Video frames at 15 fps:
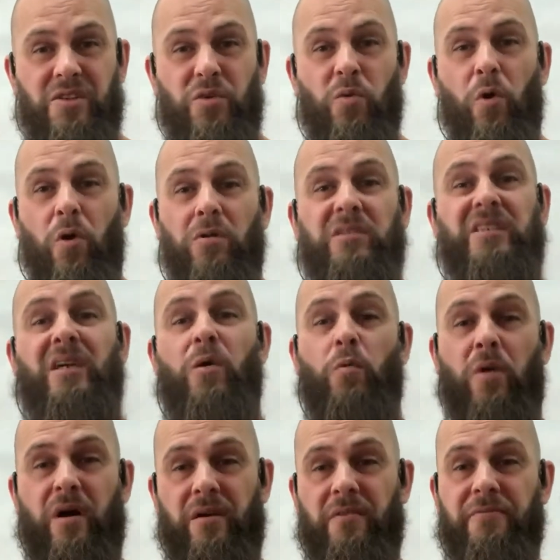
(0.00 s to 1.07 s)
You also
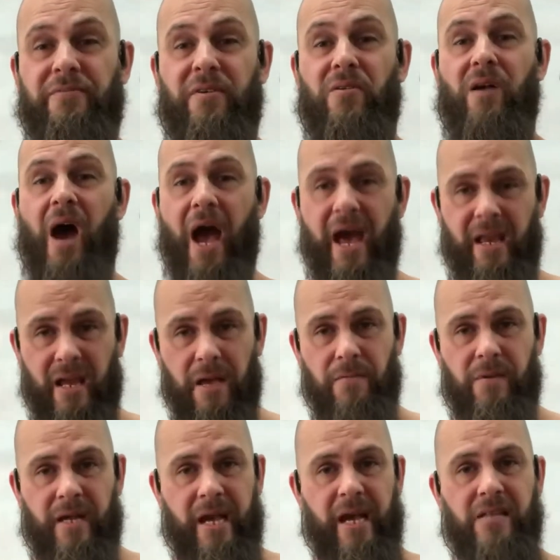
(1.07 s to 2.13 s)
want variety,
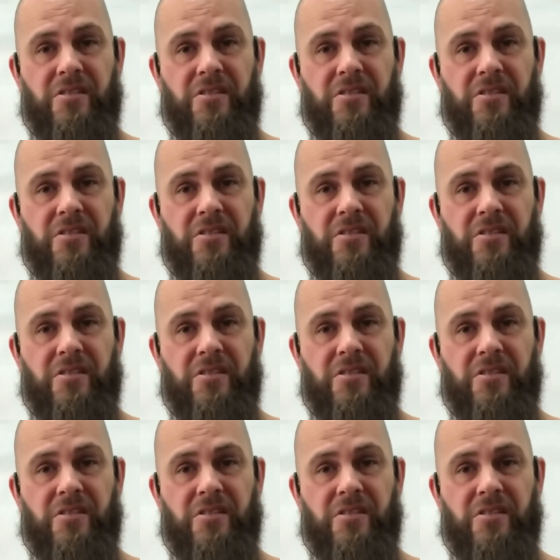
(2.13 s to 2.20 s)
okay?